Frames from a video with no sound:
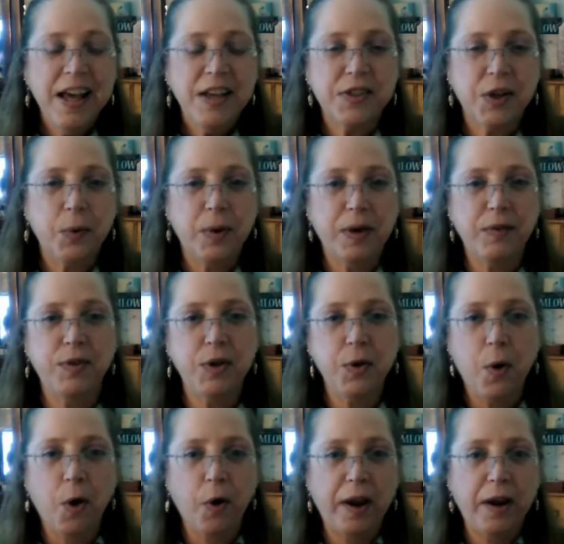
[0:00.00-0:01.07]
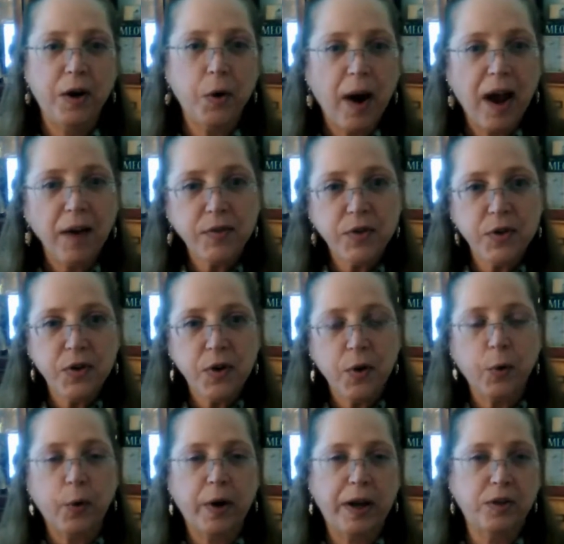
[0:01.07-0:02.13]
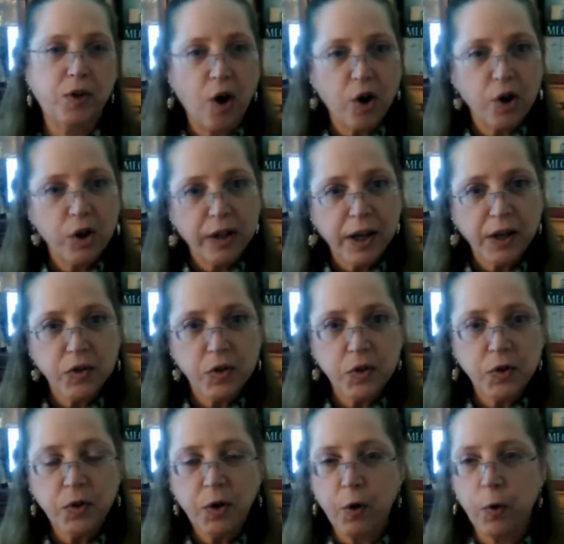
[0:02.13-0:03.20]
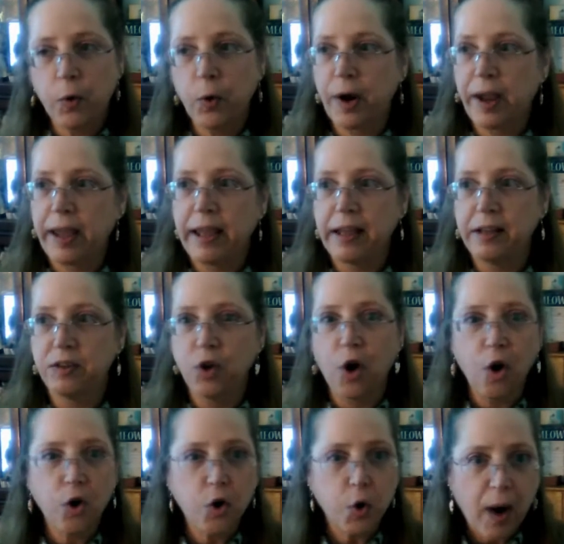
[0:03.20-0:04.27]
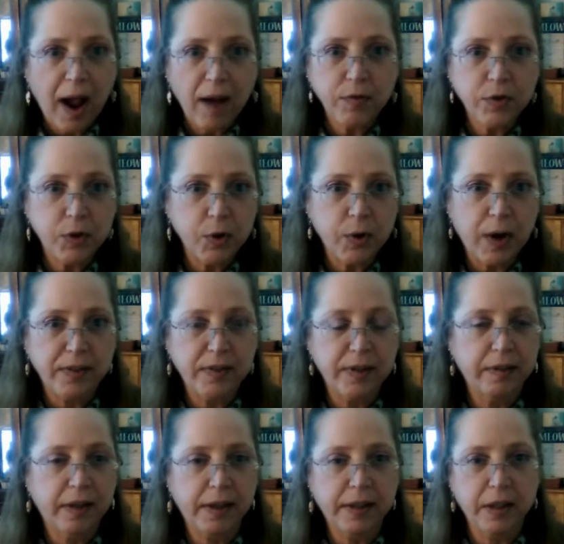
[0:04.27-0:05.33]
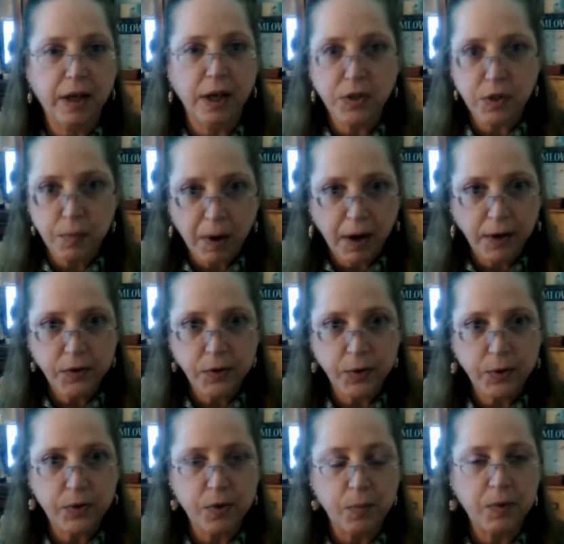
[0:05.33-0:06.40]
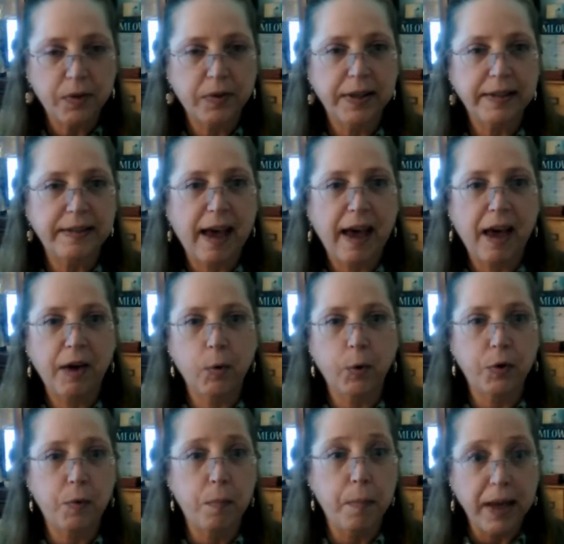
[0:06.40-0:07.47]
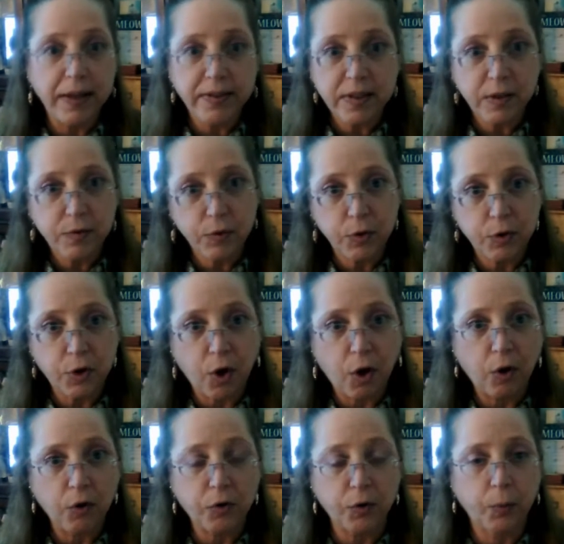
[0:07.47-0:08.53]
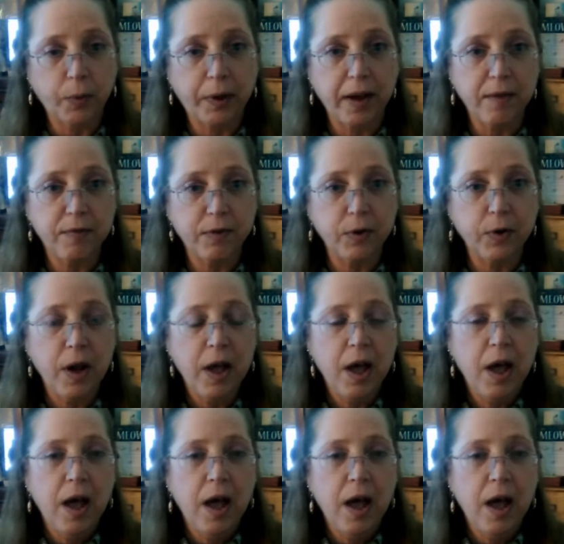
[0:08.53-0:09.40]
So if you are a crafter or a doll collector or a doll crafter, as in like a customizer or something like that, or you make stuff for dolls or whatever,